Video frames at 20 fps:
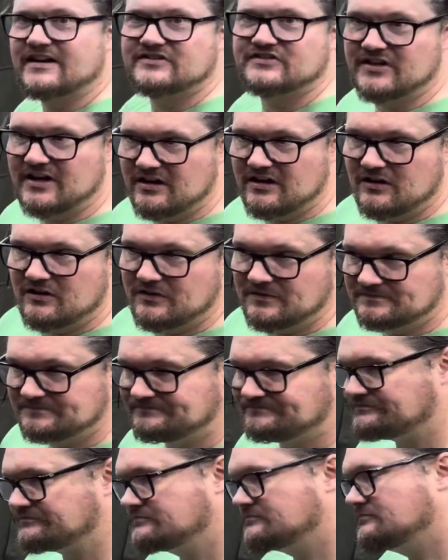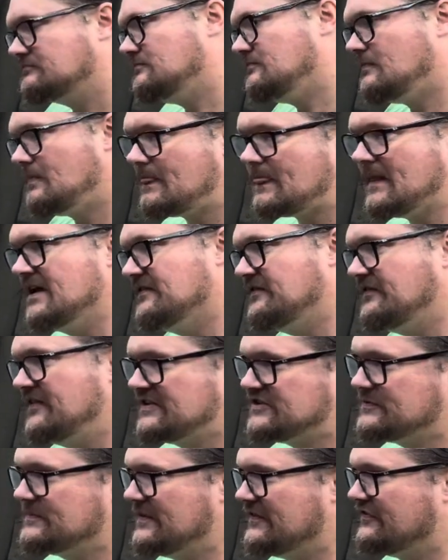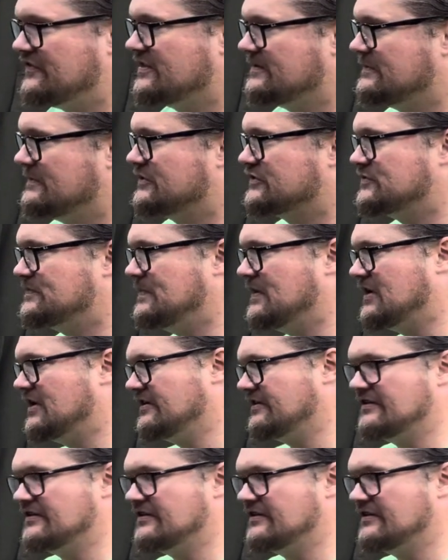XL. It fits me for the most part,